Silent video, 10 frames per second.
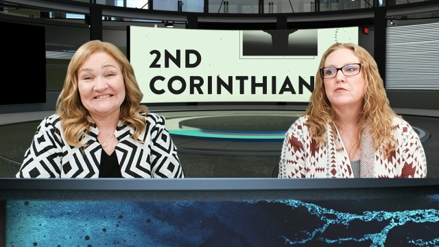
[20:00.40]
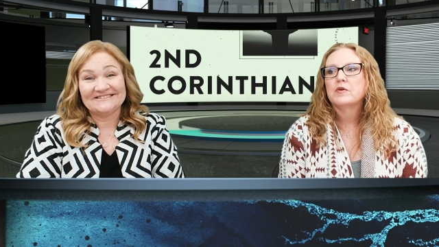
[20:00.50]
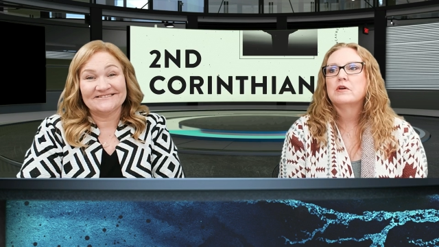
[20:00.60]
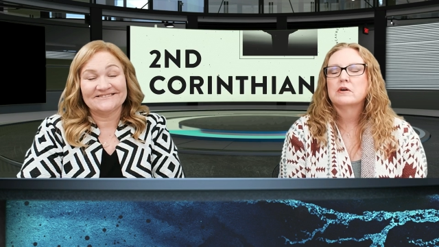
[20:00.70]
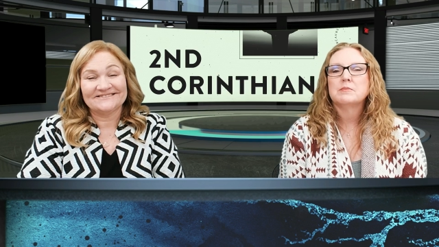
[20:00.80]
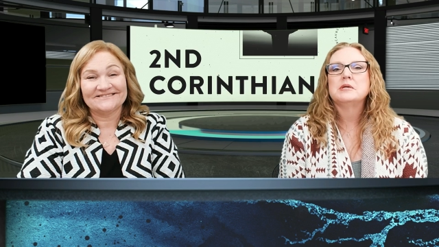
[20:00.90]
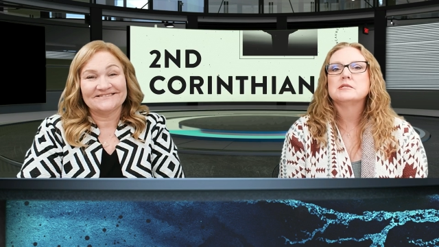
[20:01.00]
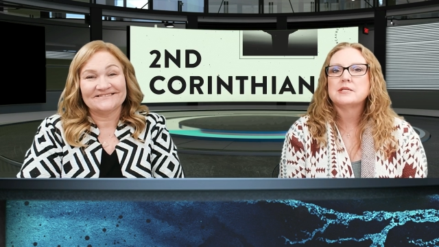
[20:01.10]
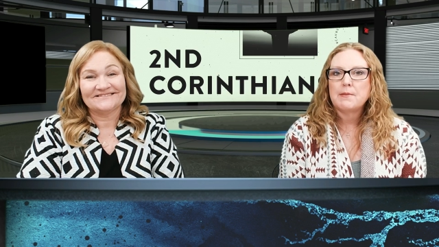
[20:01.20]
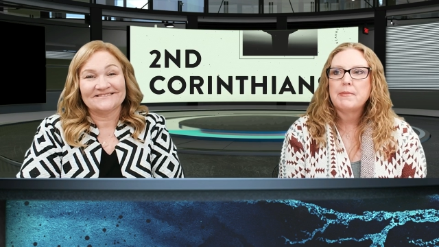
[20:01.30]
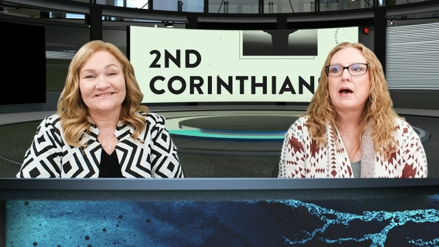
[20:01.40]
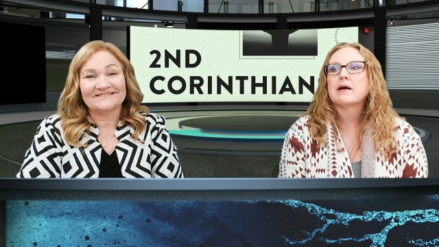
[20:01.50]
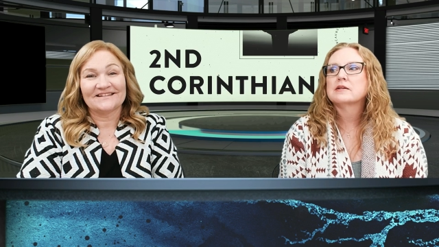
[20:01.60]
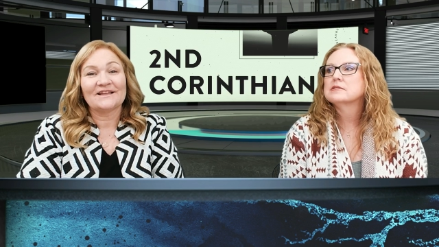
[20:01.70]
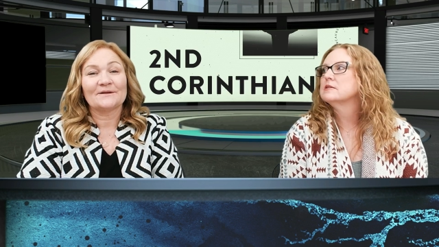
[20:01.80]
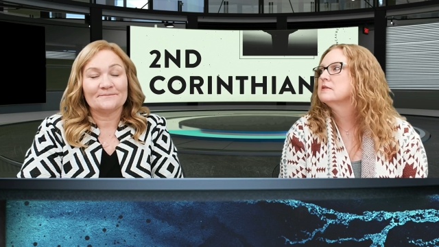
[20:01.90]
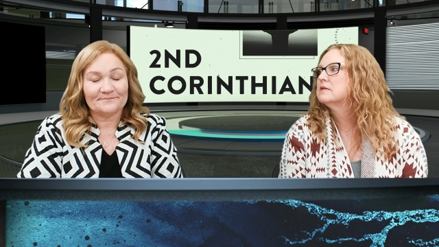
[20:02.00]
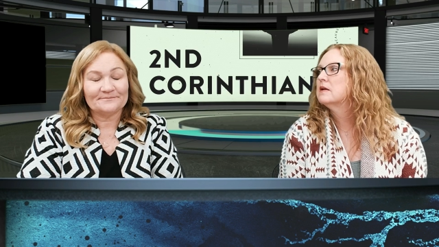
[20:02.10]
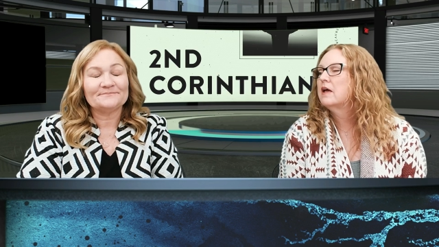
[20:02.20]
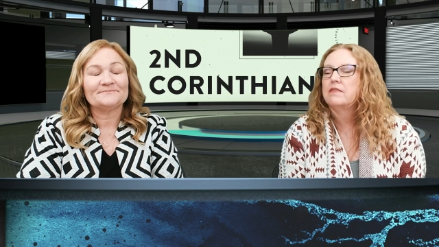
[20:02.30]
Speaker 1: for there to be setbacks
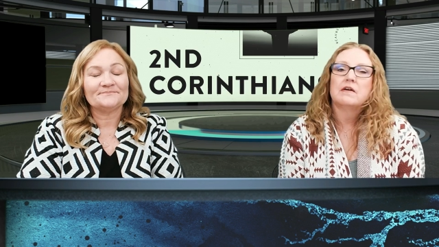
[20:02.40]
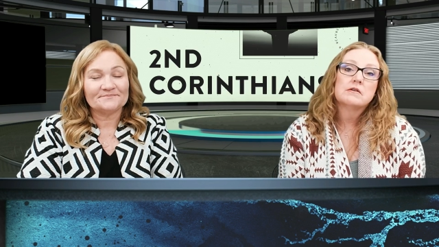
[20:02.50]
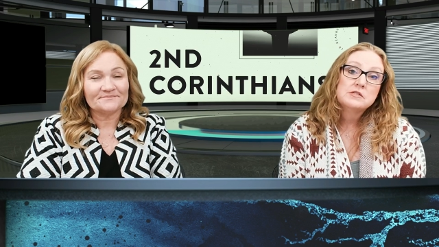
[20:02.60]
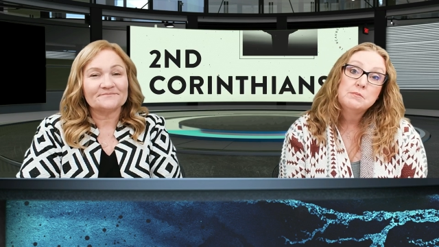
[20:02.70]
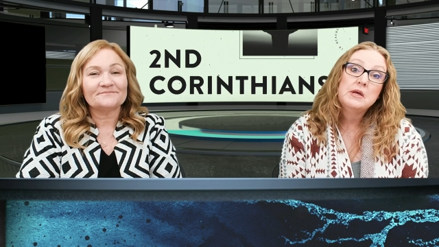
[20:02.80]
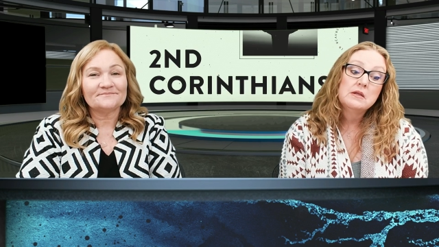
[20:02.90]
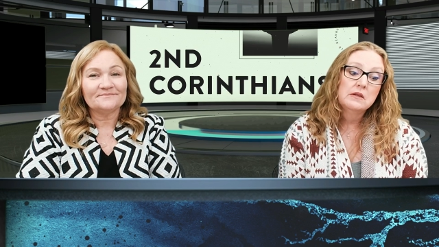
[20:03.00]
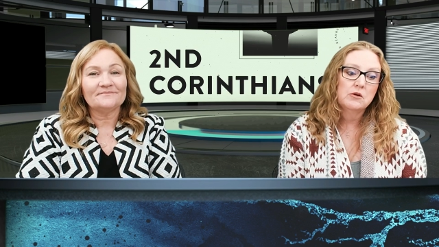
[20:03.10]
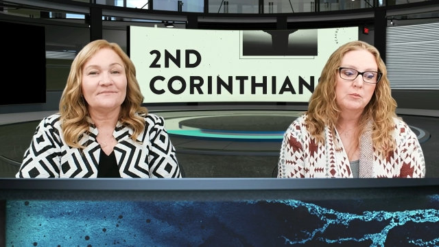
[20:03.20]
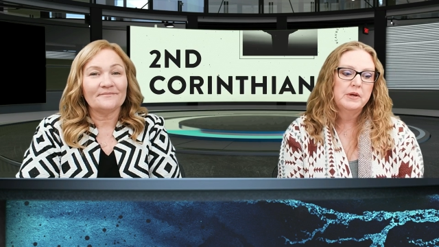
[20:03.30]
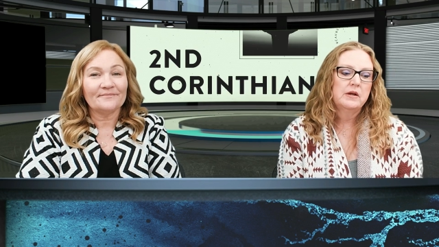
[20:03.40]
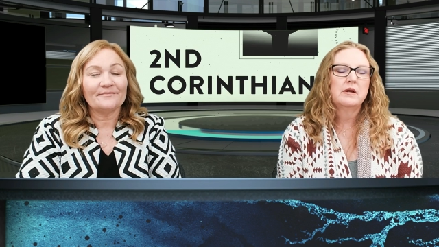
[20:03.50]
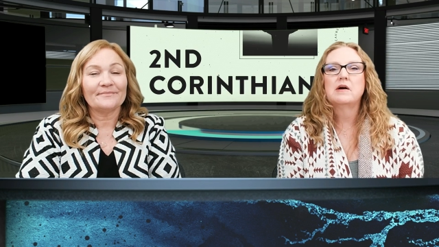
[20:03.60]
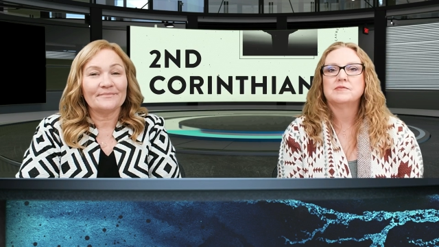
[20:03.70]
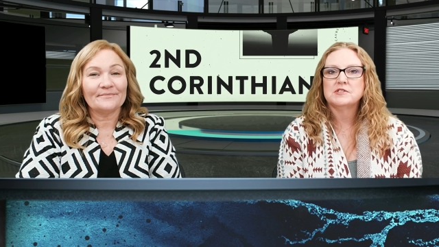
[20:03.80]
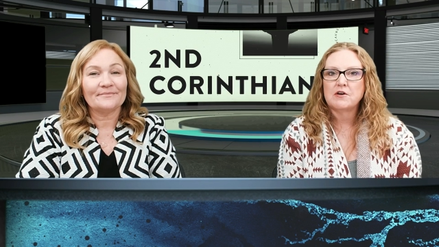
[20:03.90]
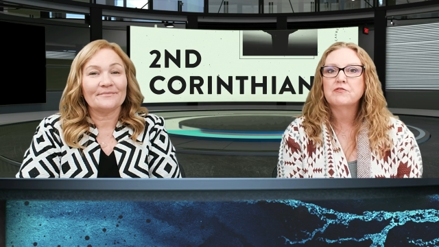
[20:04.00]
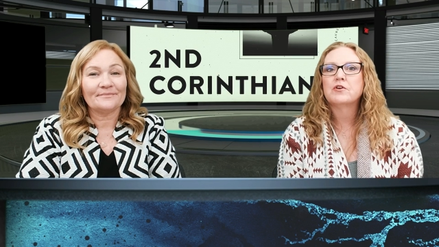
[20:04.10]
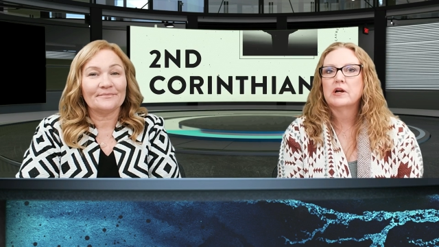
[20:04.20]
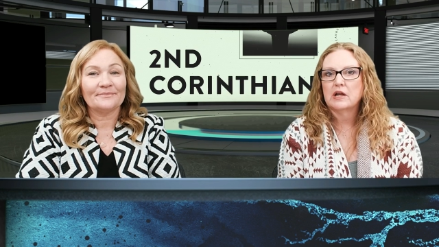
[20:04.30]
and and there to be a little bit of
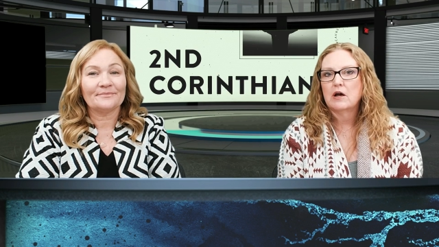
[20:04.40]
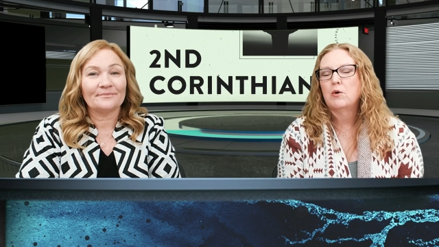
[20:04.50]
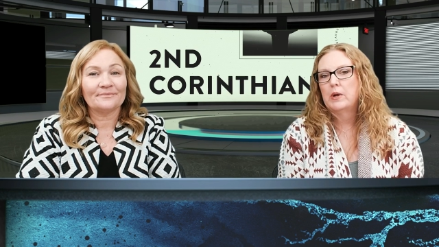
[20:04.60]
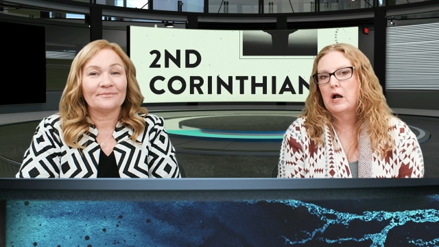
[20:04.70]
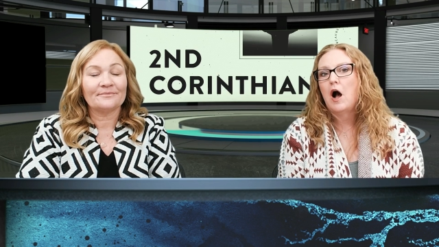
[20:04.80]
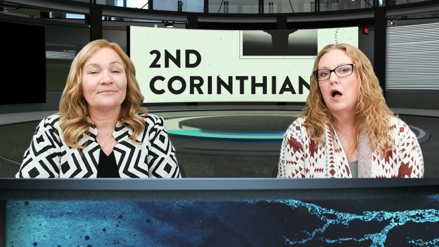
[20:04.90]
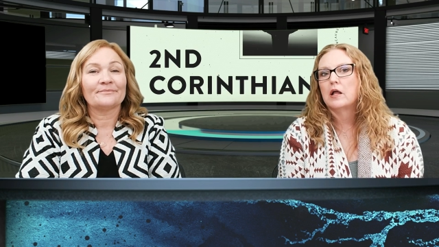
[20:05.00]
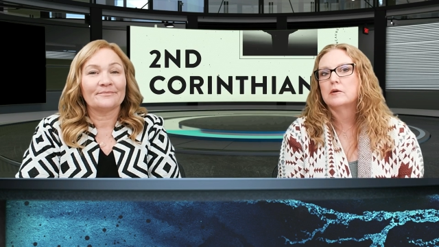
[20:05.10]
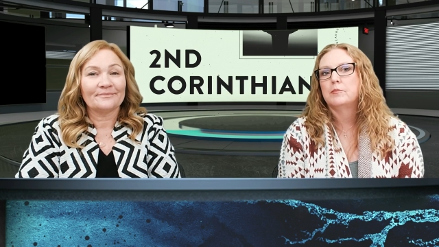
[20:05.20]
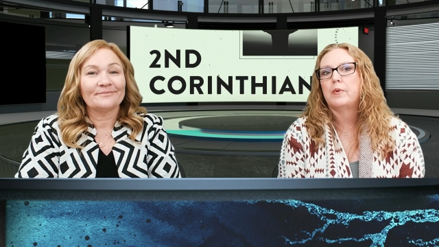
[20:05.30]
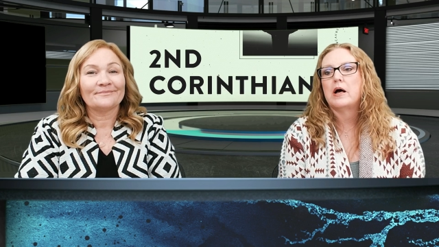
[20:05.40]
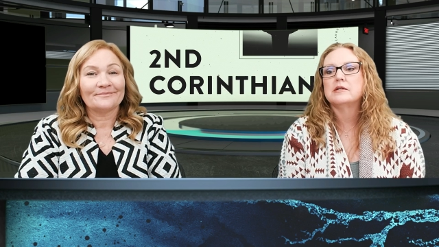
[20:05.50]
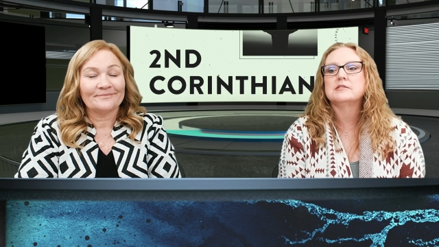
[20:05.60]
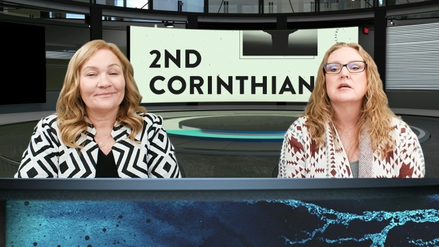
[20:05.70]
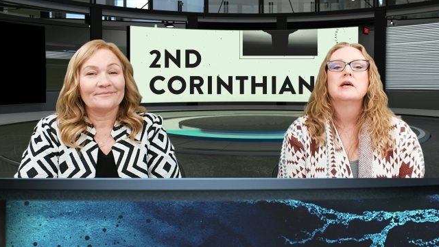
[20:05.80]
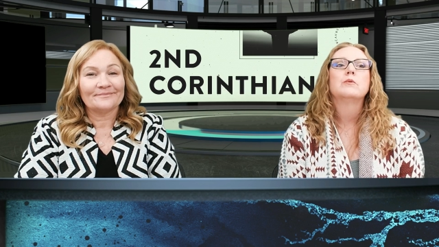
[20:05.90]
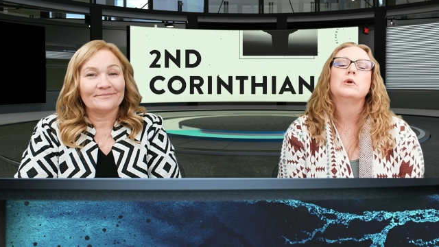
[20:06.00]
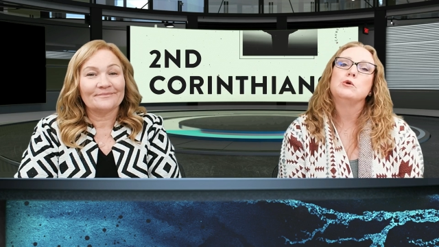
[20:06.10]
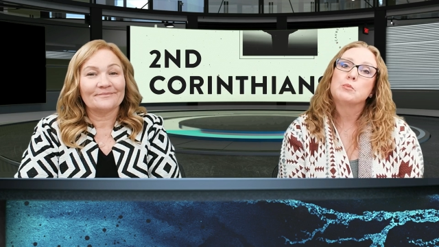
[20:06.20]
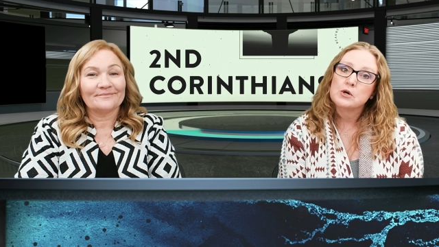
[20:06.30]
suffering going on, but when
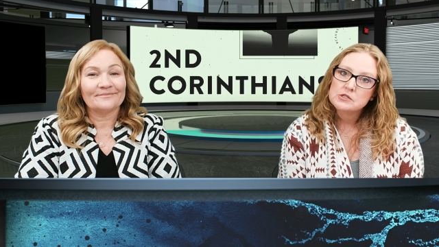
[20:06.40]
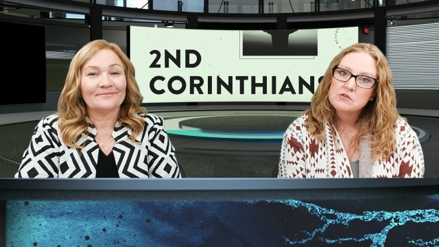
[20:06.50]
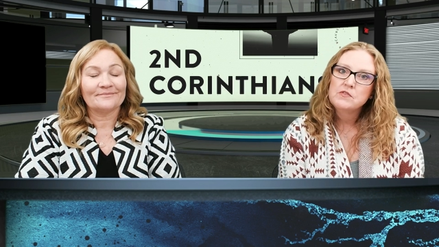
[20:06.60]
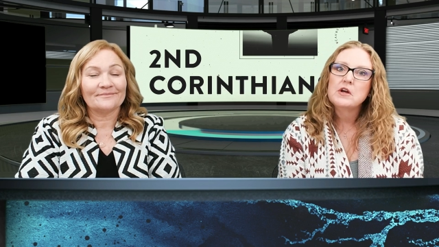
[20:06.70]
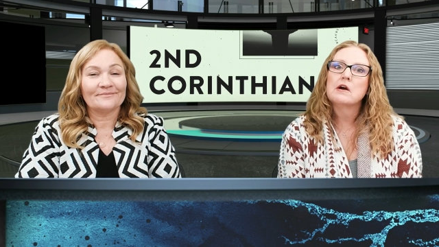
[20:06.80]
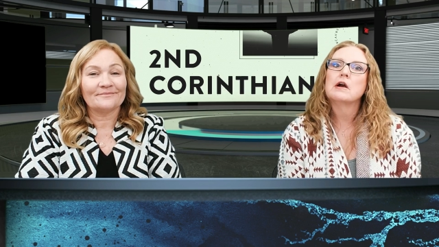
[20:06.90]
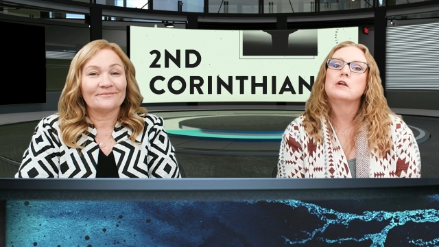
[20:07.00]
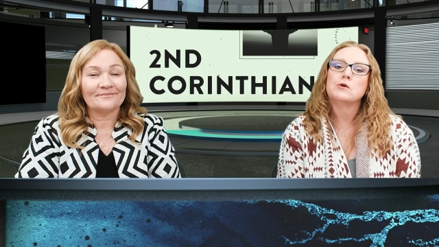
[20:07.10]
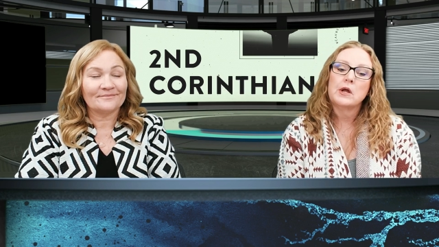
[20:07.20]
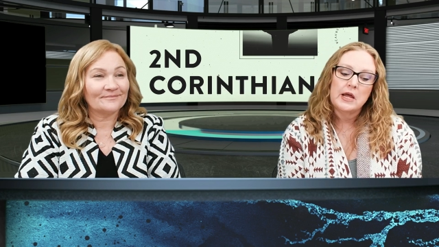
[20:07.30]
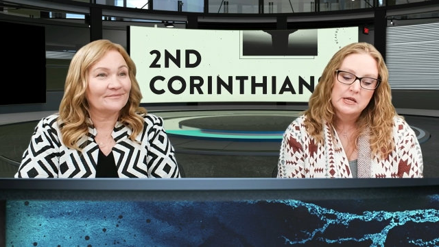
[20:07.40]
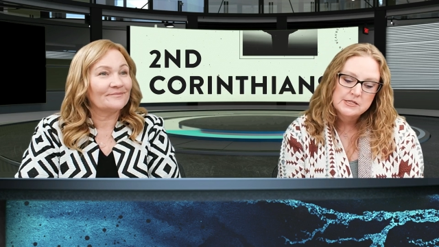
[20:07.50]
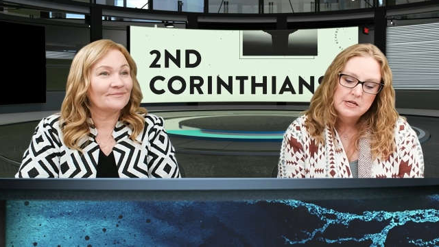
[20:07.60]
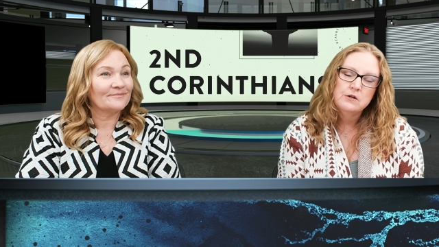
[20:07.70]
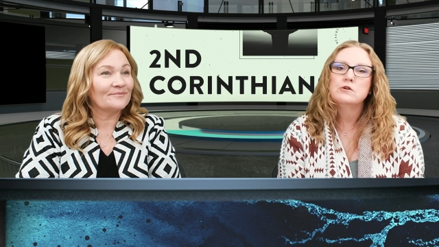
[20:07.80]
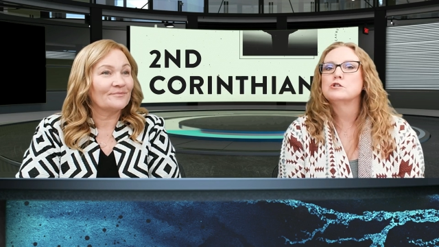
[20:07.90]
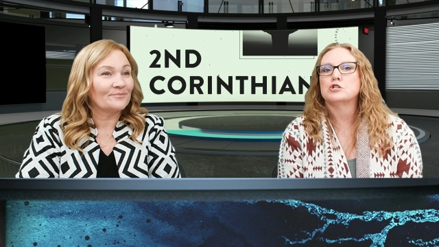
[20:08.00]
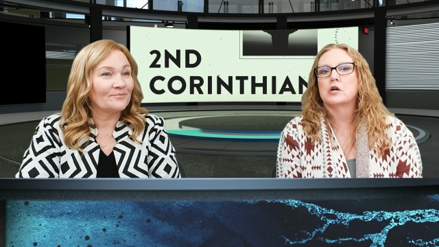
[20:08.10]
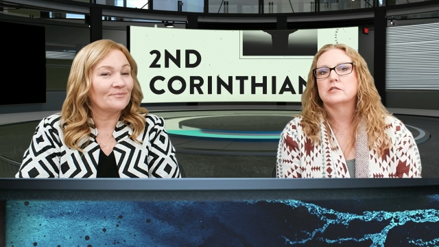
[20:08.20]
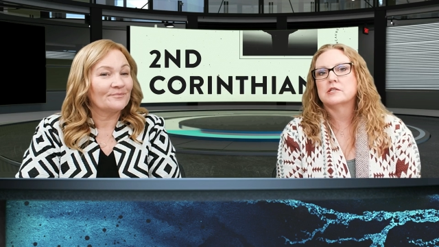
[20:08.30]
you persevere and you continue to
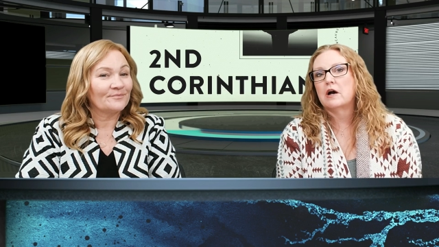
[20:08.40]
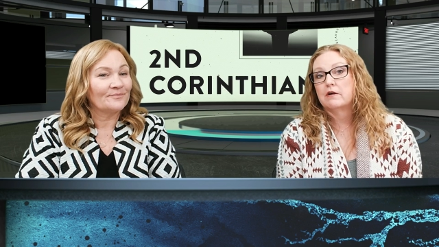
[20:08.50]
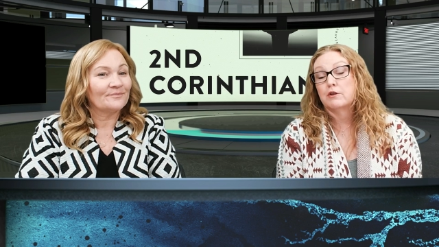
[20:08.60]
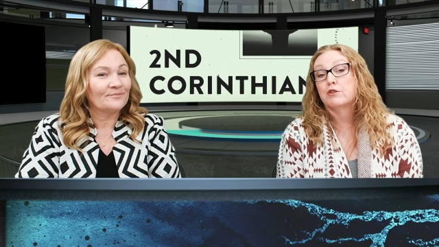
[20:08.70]
trust God